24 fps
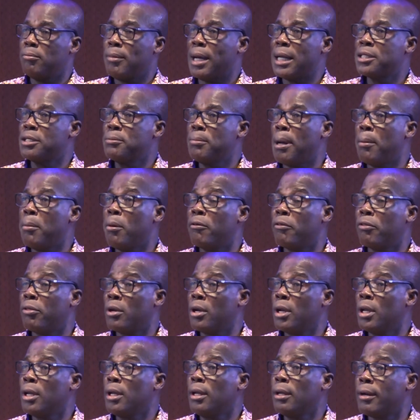maximum of
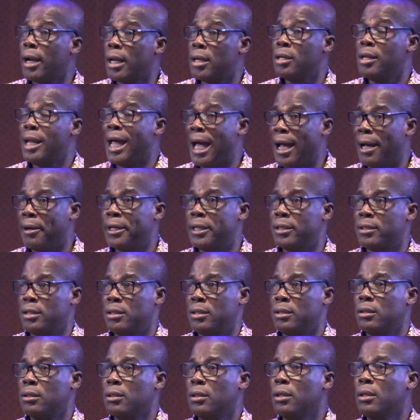3 credit
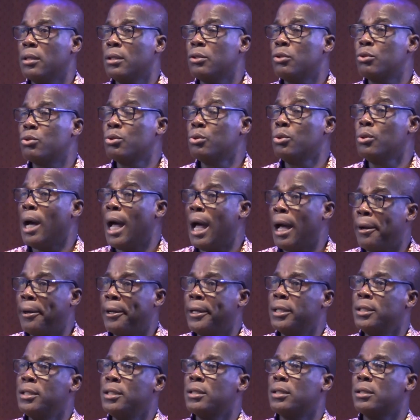hours, 2
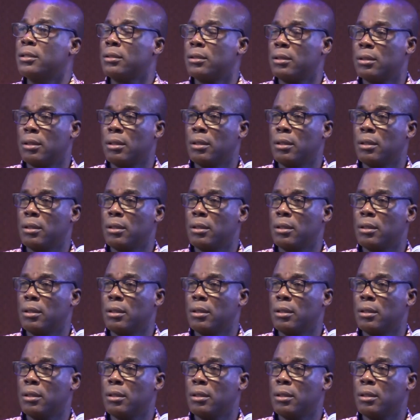hours